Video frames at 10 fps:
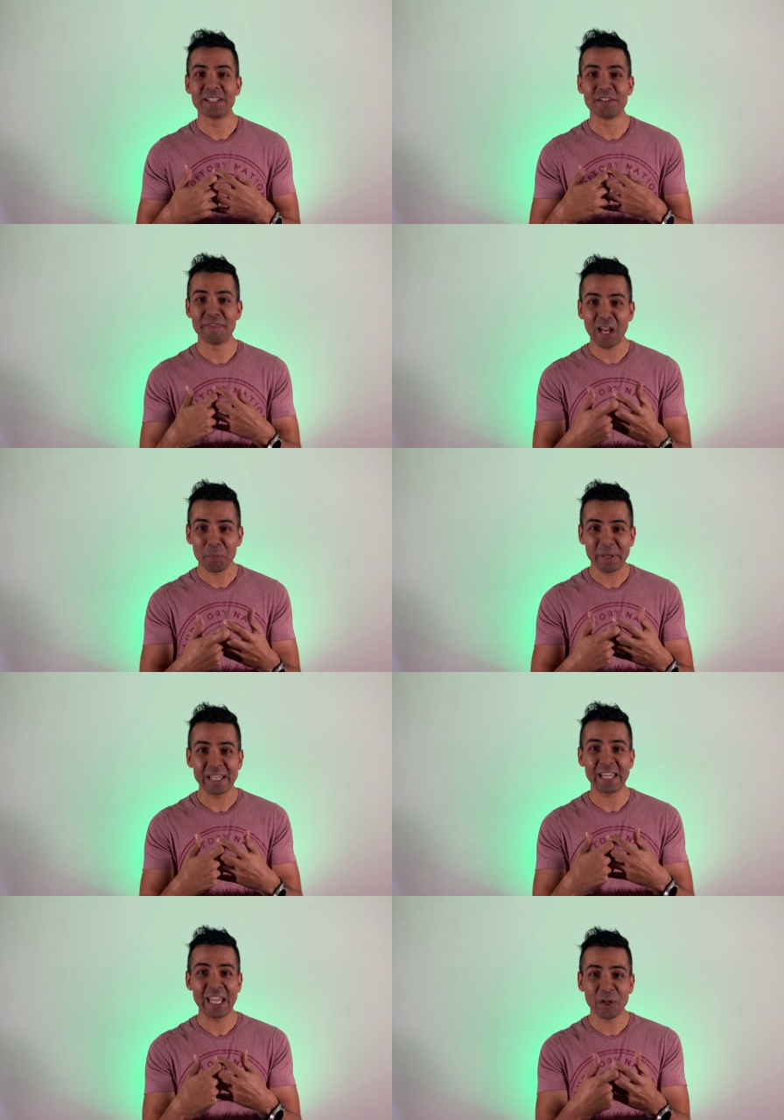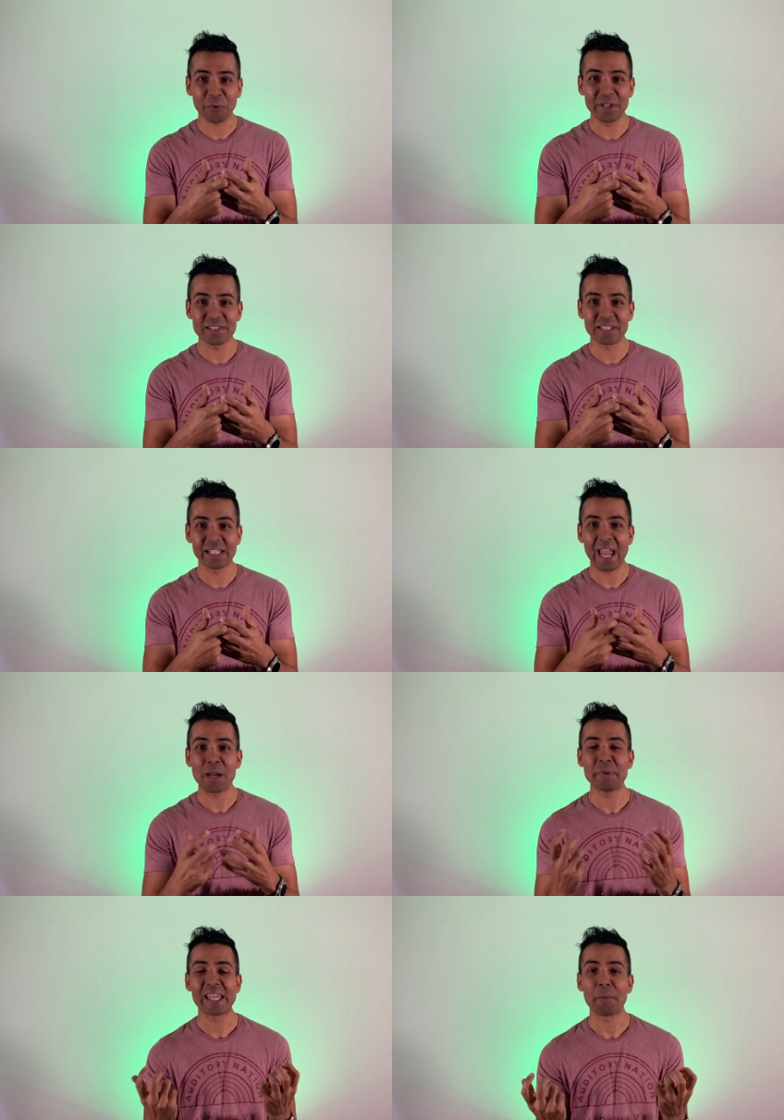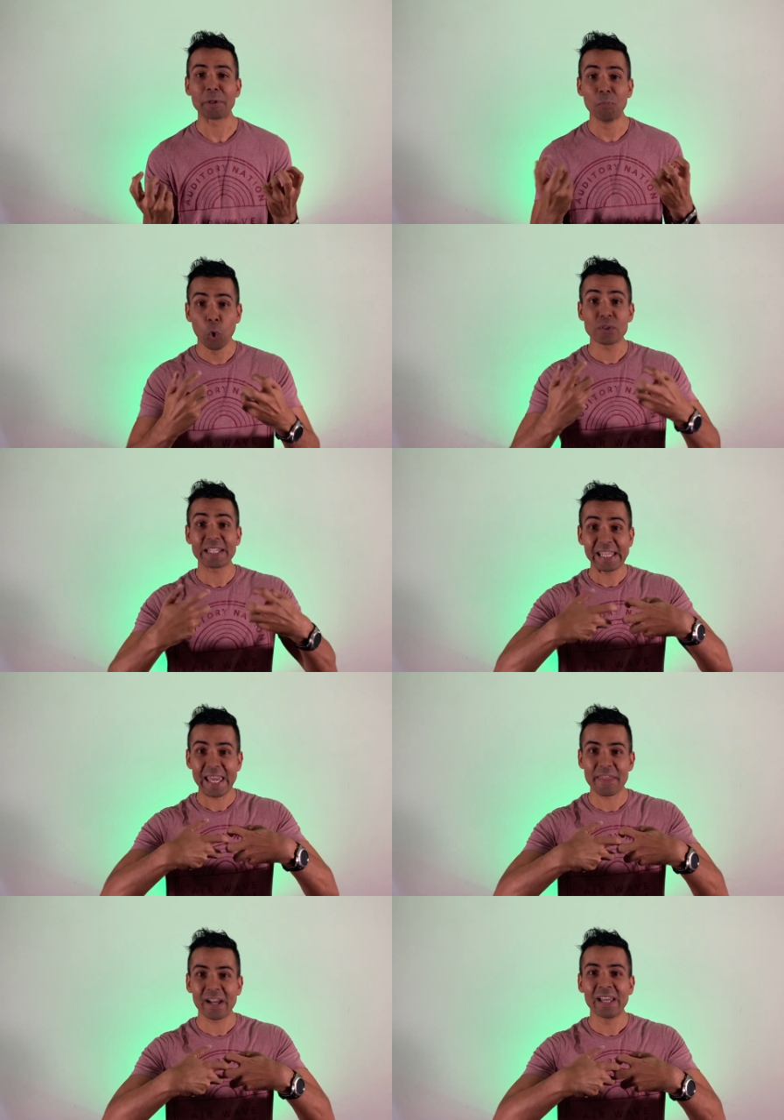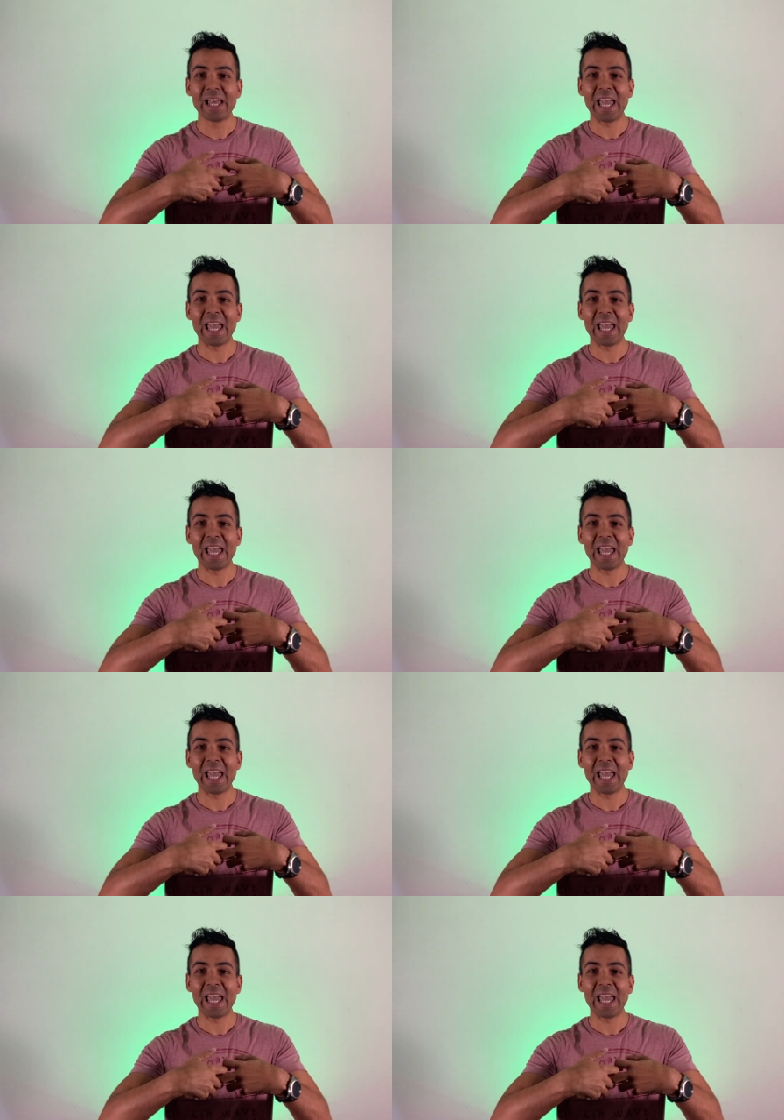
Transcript: developing, increasing, and becoming more together,